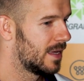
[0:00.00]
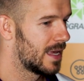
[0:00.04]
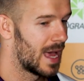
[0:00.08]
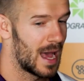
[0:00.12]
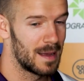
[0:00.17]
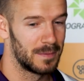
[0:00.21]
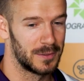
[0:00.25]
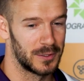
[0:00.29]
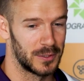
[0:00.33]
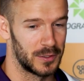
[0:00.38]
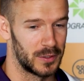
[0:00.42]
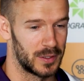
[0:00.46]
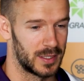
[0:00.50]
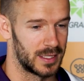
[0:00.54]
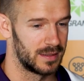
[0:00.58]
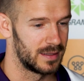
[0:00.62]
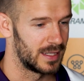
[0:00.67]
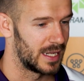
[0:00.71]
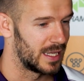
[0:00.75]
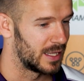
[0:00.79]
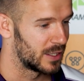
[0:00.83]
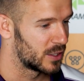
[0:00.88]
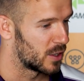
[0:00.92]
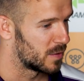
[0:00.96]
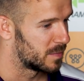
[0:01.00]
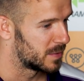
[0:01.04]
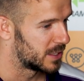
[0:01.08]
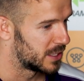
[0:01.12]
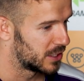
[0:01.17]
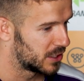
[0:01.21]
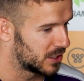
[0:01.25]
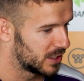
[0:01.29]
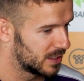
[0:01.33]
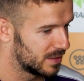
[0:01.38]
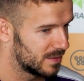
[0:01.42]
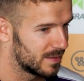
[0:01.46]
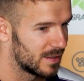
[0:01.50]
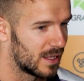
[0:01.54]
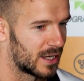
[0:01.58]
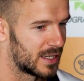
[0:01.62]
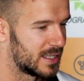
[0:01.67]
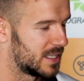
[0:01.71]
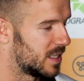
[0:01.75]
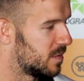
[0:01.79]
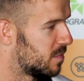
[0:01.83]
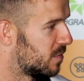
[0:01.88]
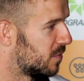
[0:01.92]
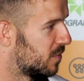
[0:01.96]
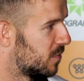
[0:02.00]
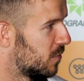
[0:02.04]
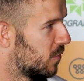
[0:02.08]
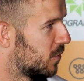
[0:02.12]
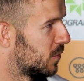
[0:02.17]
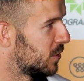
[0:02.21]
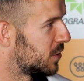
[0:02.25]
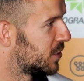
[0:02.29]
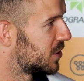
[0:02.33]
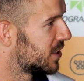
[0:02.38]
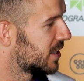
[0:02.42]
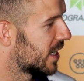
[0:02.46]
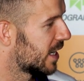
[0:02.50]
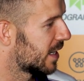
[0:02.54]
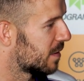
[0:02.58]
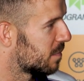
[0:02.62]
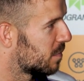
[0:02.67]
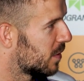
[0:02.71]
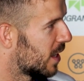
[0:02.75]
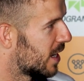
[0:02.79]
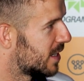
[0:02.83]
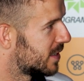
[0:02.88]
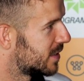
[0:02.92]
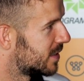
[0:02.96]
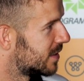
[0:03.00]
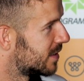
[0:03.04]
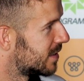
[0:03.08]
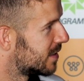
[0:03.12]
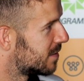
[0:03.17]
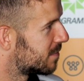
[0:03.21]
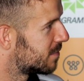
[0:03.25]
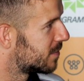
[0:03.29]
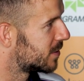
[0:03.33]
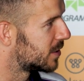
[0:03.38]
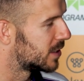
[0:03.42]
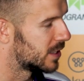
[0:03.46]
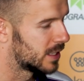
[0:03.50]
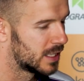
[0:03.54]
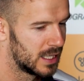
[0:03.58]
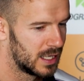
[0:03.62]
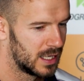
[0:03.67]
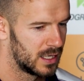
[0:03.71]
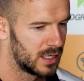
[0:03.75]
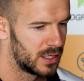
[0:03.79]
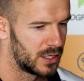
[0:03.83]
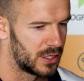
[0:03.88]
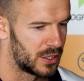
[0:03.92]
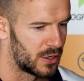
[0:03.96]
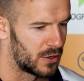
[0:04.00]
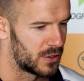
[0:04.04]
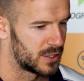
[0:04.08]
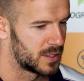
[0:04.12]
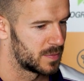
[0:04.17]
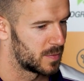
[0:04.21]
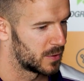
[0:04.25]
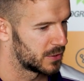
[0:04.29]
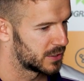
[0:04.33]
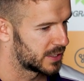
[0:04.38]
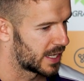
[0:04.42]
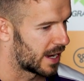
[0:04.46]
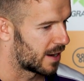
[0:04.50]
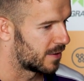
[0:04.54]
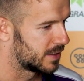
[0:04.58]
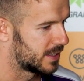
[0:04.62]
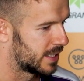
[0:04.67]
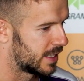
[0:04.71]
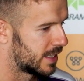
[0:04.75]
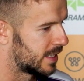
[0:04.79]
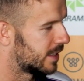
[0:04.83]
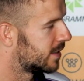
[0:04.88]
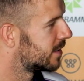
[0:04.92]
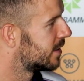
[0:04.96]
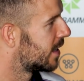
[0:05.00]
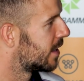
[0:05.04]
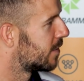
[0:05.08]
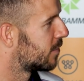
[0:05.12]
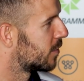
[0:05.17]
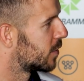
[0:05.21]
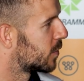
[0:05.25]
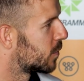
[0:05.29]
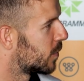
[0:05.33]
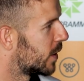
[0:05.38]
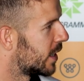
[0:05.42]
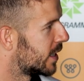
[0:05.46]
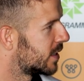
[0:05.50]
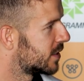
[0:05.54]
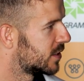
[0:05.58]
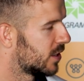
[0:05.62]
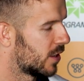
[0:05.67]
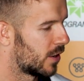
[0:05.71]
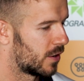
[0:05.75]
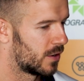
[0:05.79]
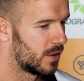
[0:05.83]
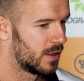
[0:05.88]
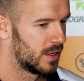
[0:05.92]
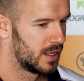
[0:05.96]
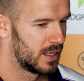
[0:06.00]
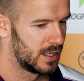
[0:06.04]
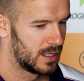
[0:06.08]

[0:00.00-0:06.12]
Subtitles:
Absolutely. You need the competition. Like I said before, you just get complacent if you know your spot's guaranteed every week. So